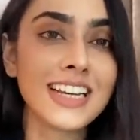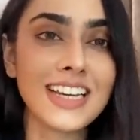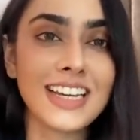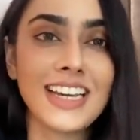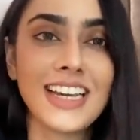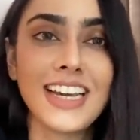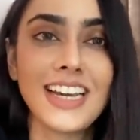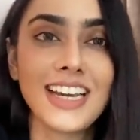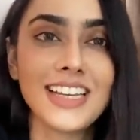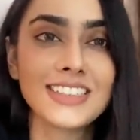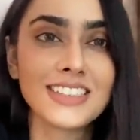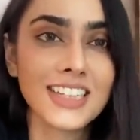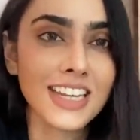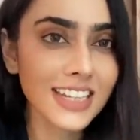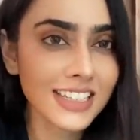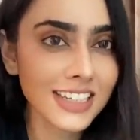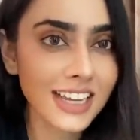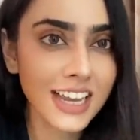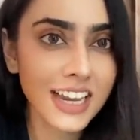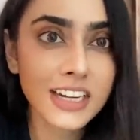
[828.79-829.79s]
And take
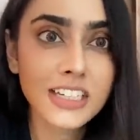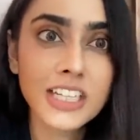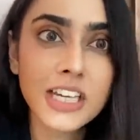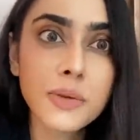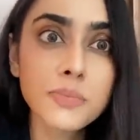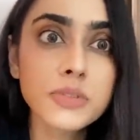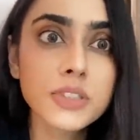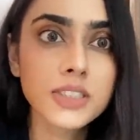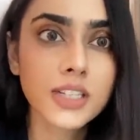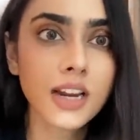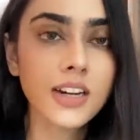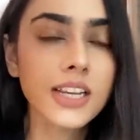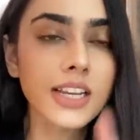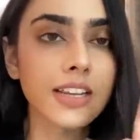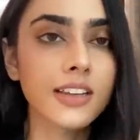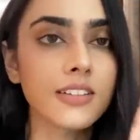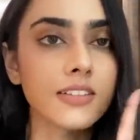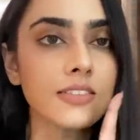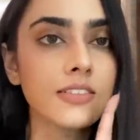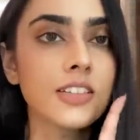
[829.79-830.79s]
care, keep
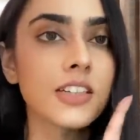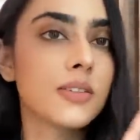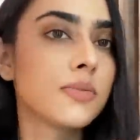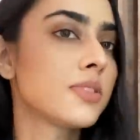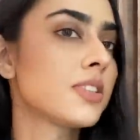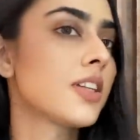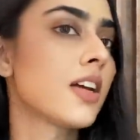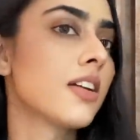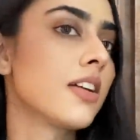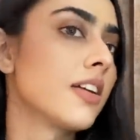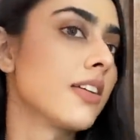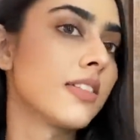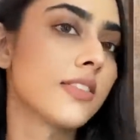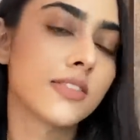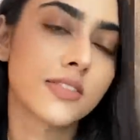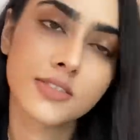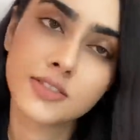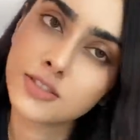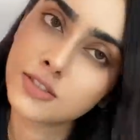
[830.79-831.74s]
studying. Keep studying.